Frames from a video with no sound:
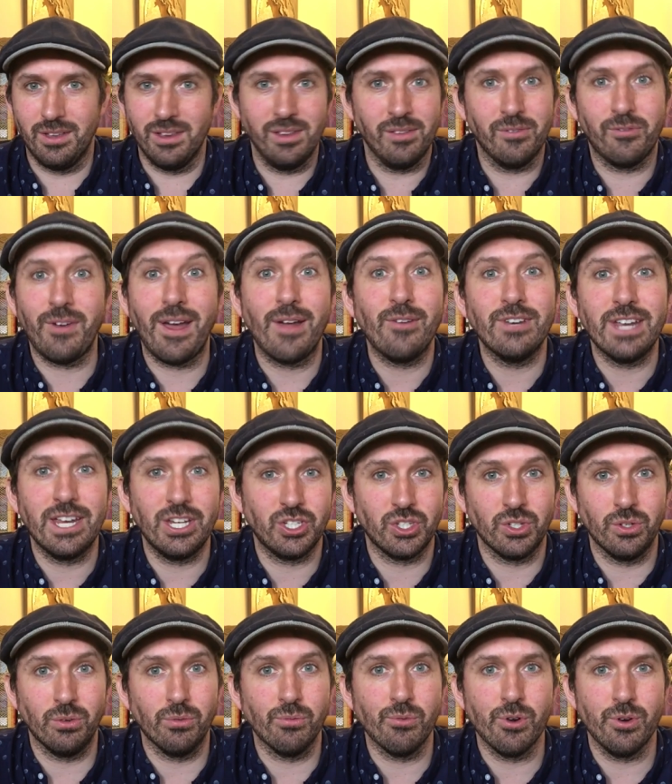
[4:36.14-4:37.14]

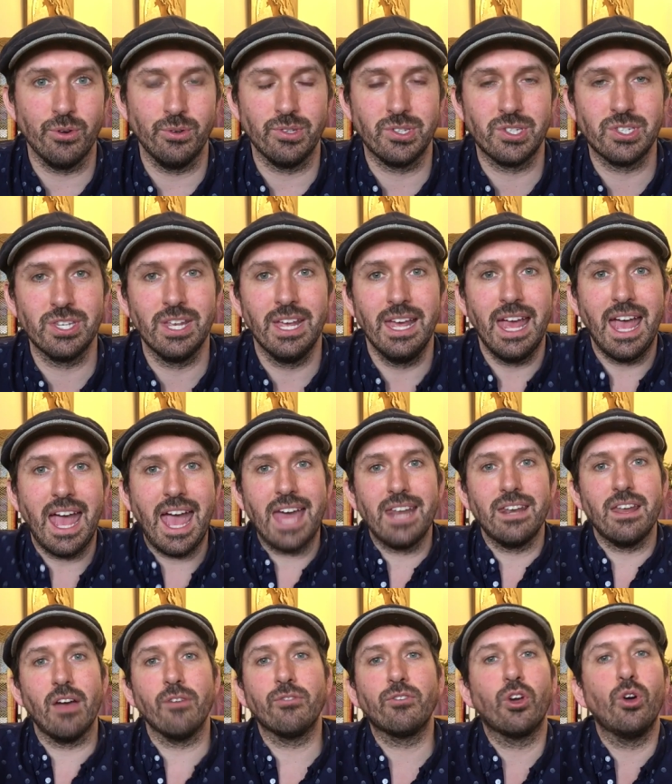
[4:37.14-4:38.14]
foundational roots.
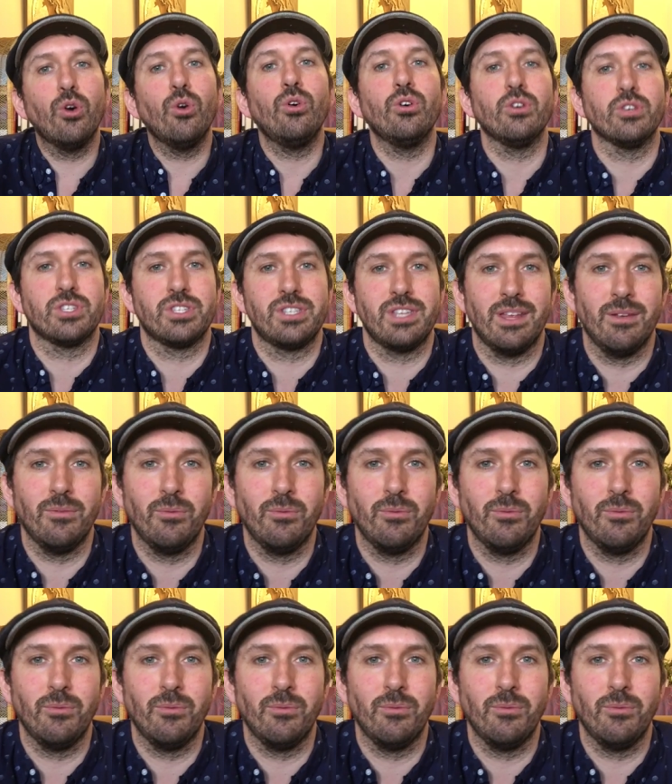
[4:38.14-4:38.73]
And of course,